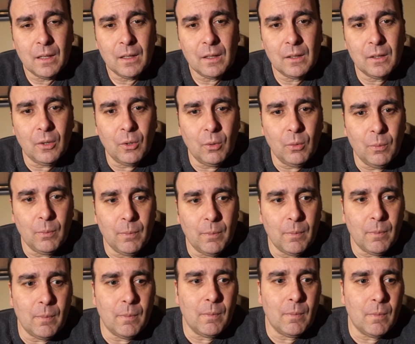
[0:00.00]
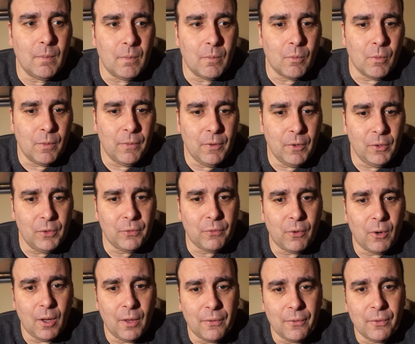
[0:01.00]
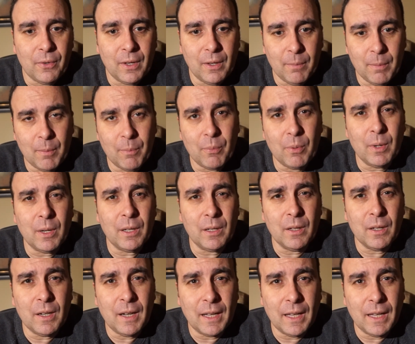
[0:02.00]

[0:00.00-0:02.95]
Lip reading: So reviews for all three have been pretty good. I